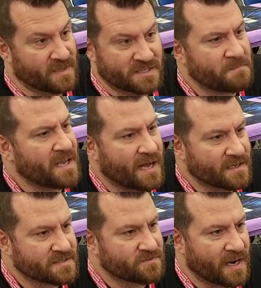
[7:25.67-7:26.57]
Let's be
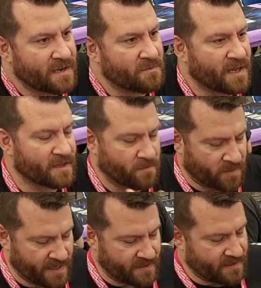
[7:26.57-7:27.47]
honest, right? Like
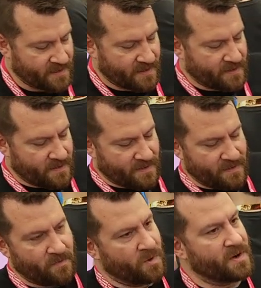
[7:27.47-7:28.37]

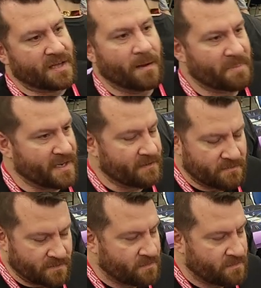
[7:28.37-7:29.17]
we're a company.